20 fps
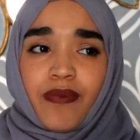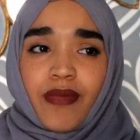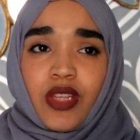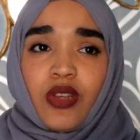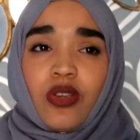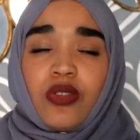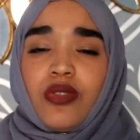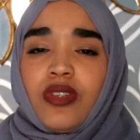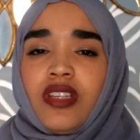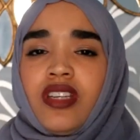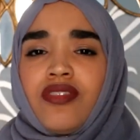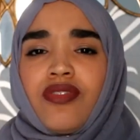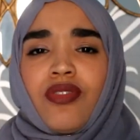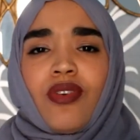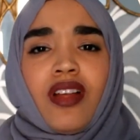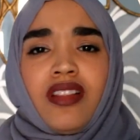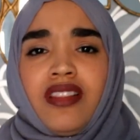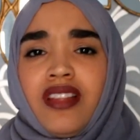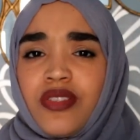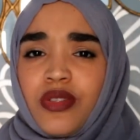You're doing it
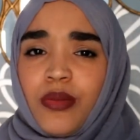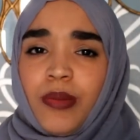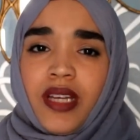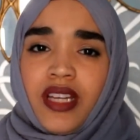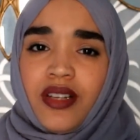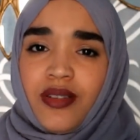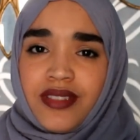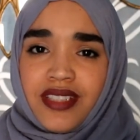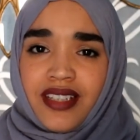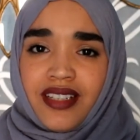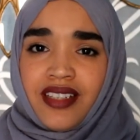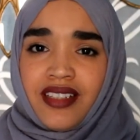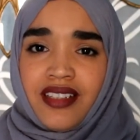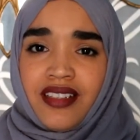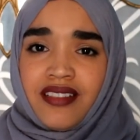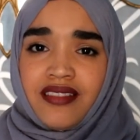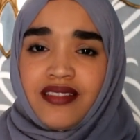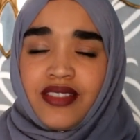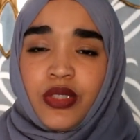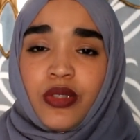for Allah subhanahu wa
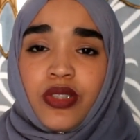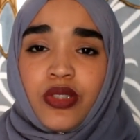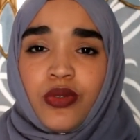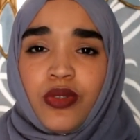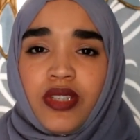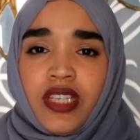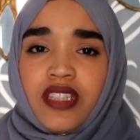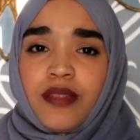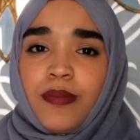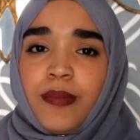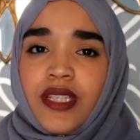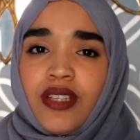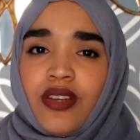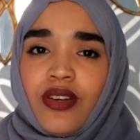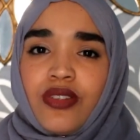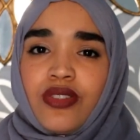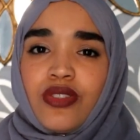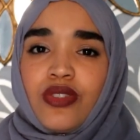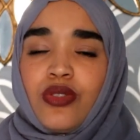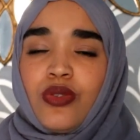ta'ala. You're doing it
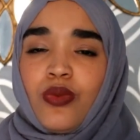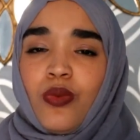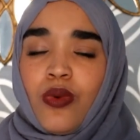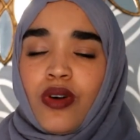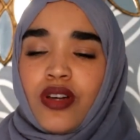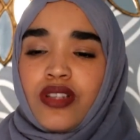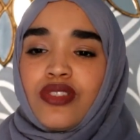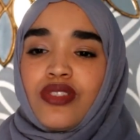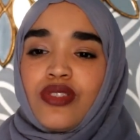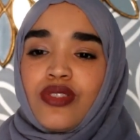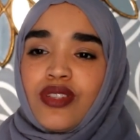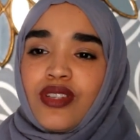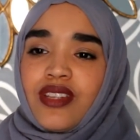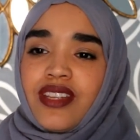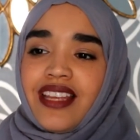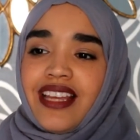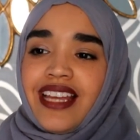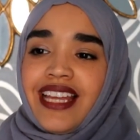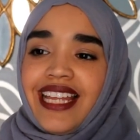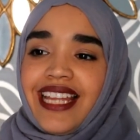because you want
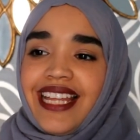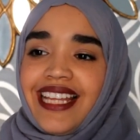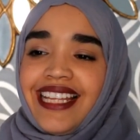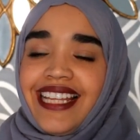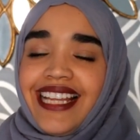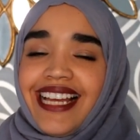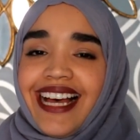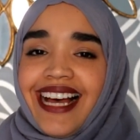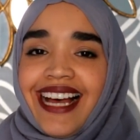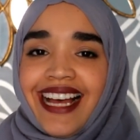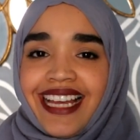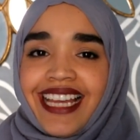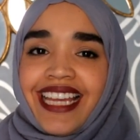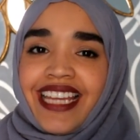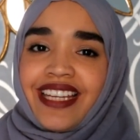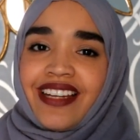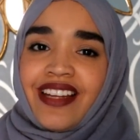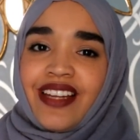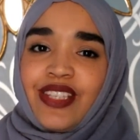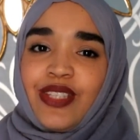
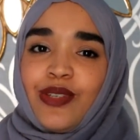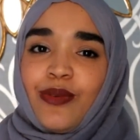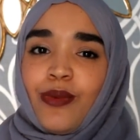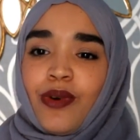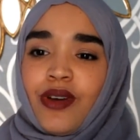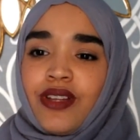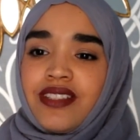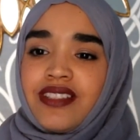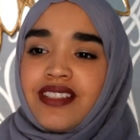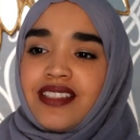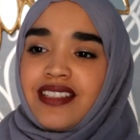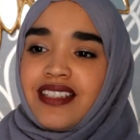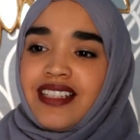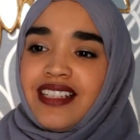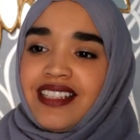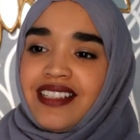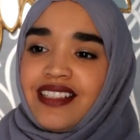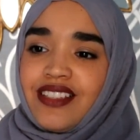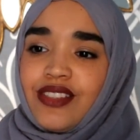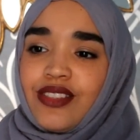akhirah, you want
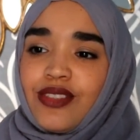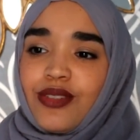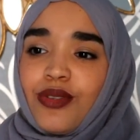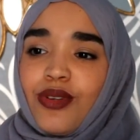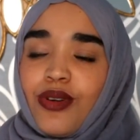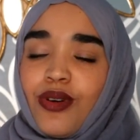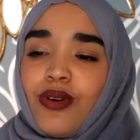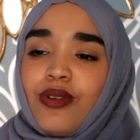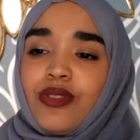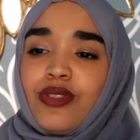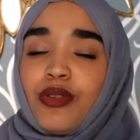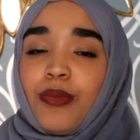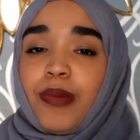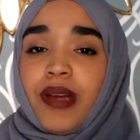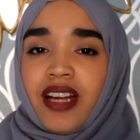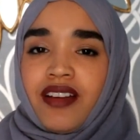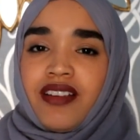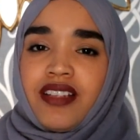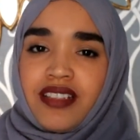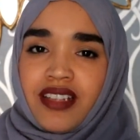to go to
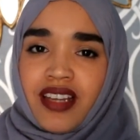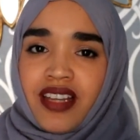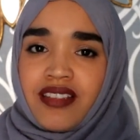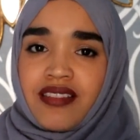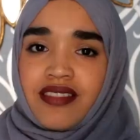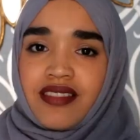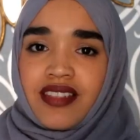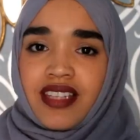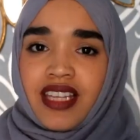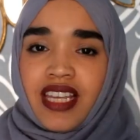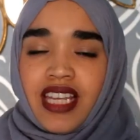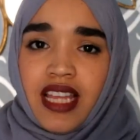paradise.